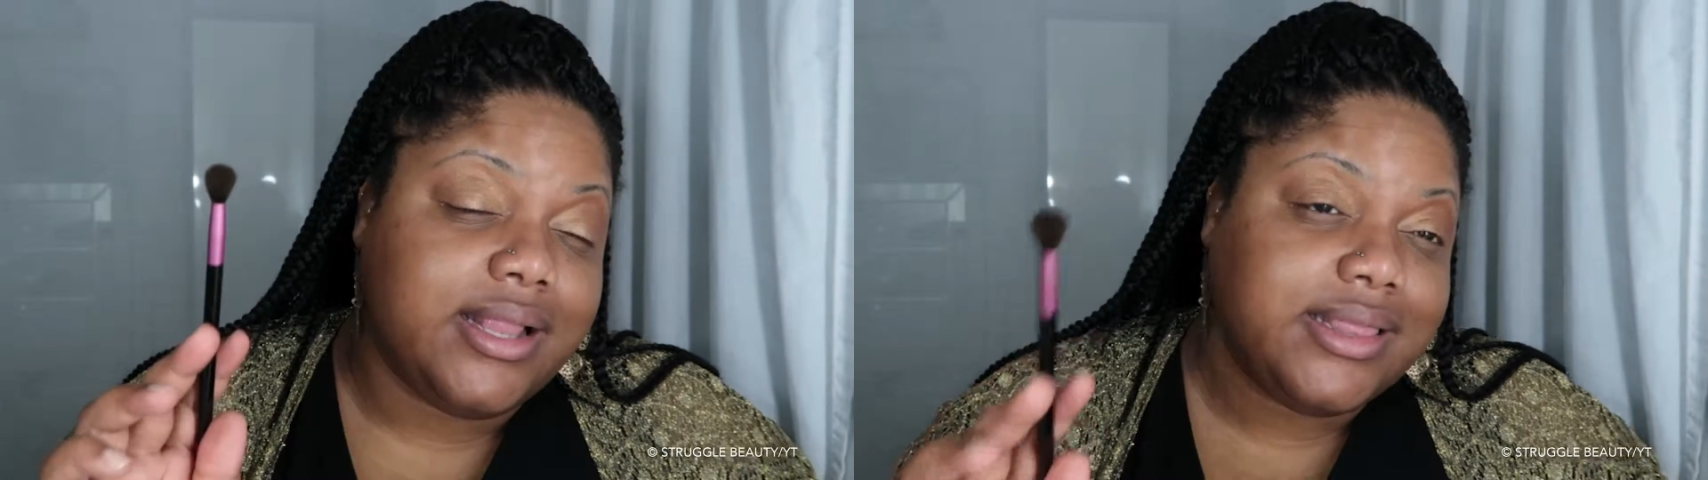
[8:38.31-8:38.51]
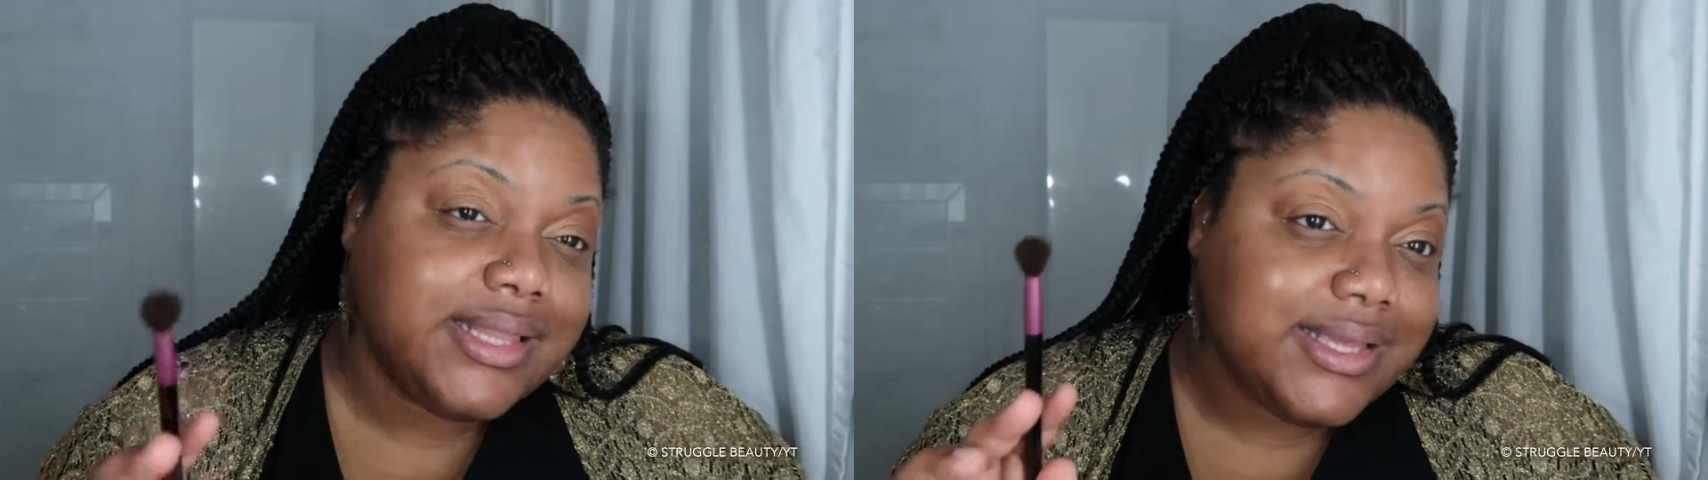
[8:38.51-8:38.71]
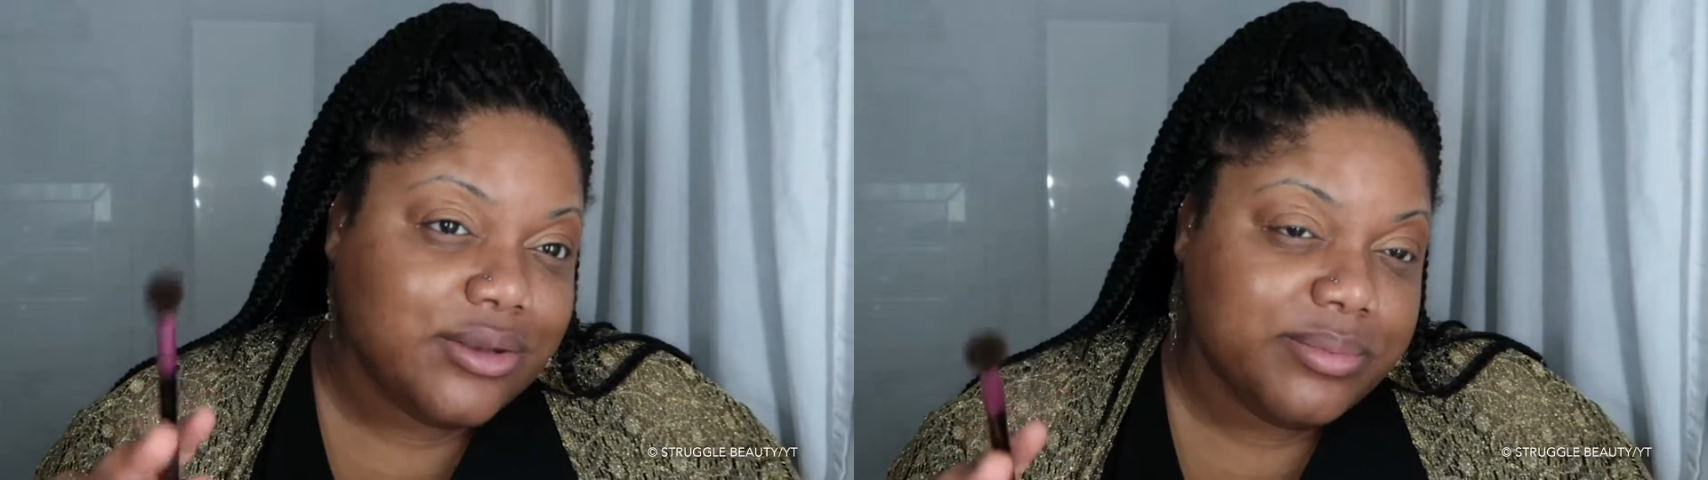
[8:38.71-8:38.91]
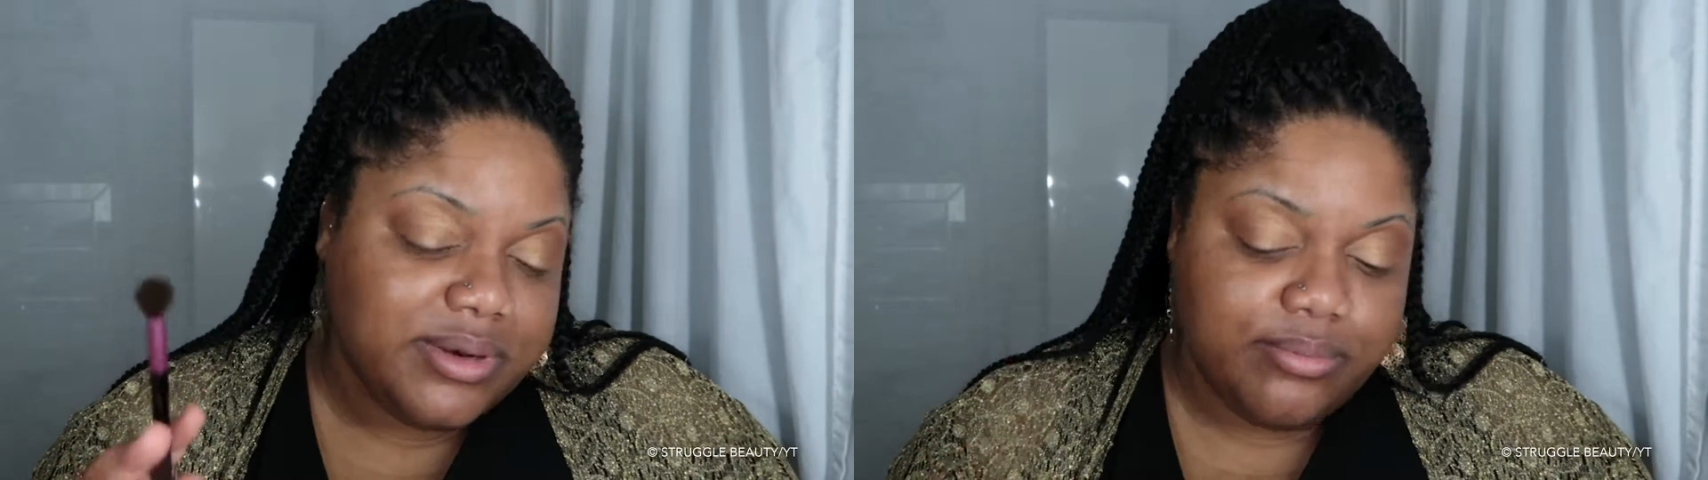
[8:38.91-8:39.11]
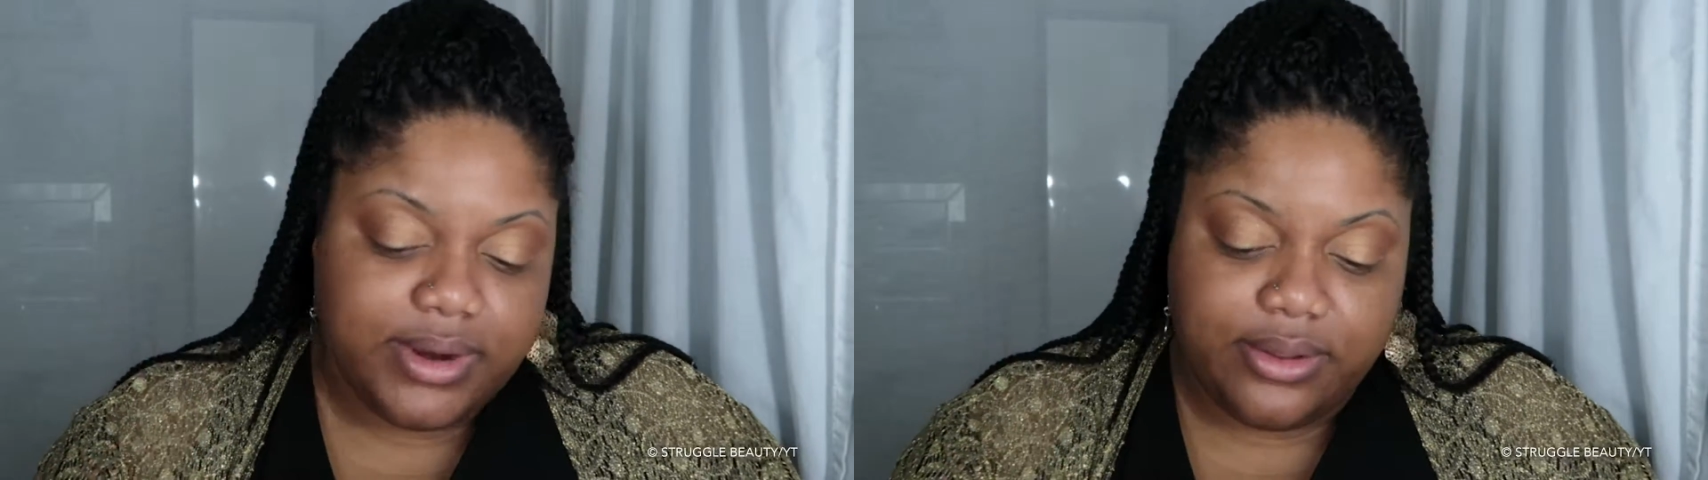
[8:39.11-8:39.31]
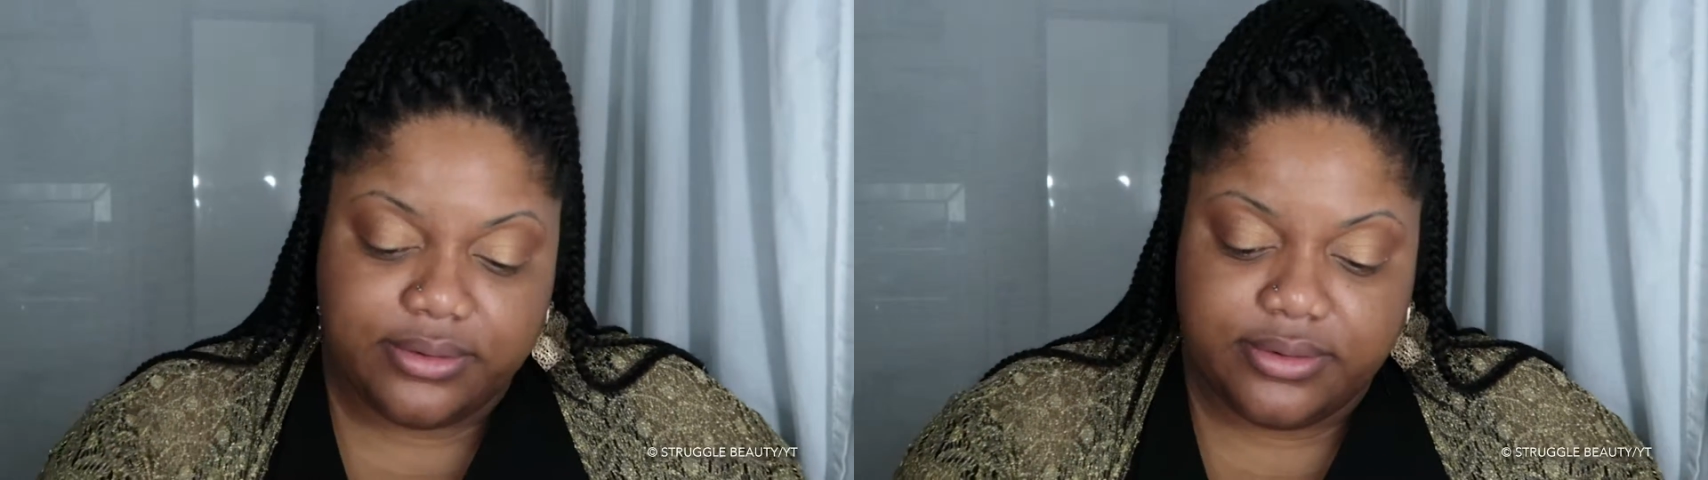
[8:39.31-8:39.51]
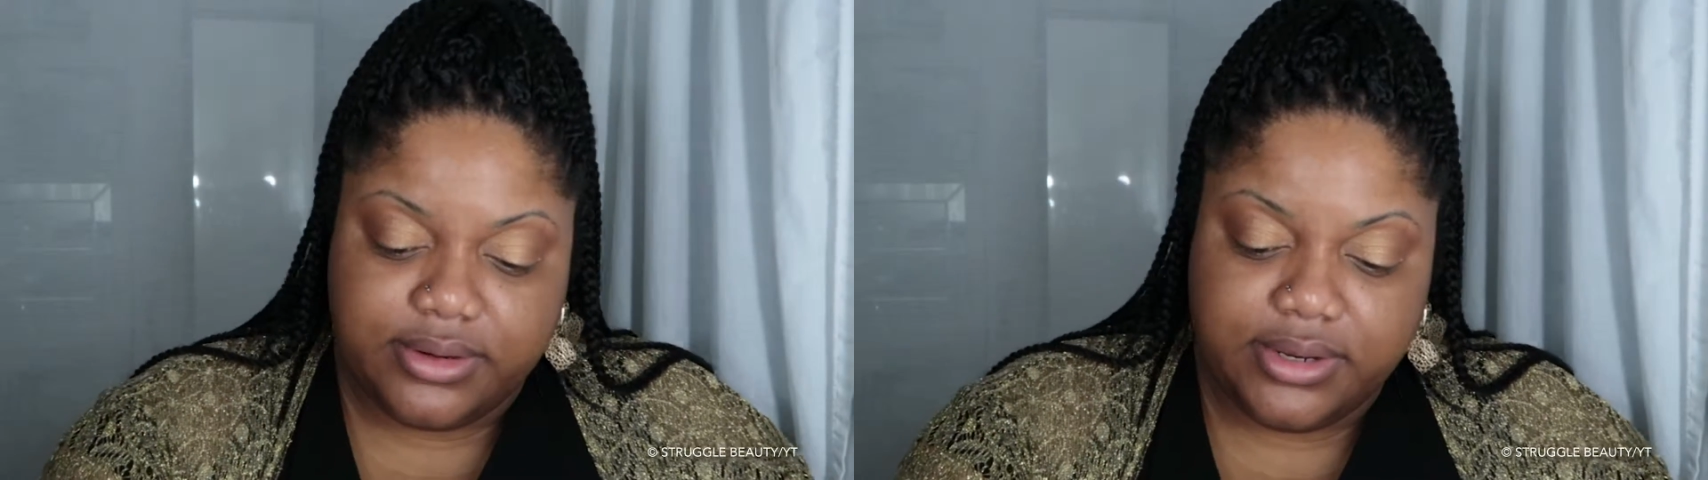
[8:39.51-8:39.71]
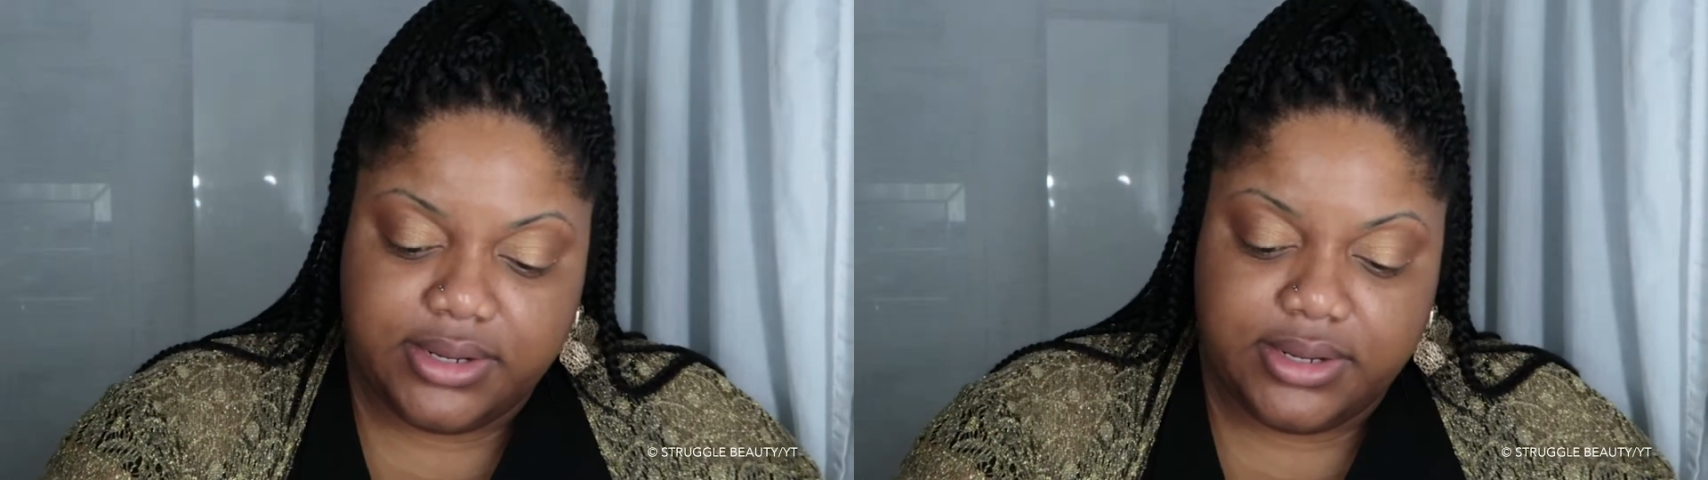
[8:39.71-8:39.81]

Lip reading: a little bit of brown.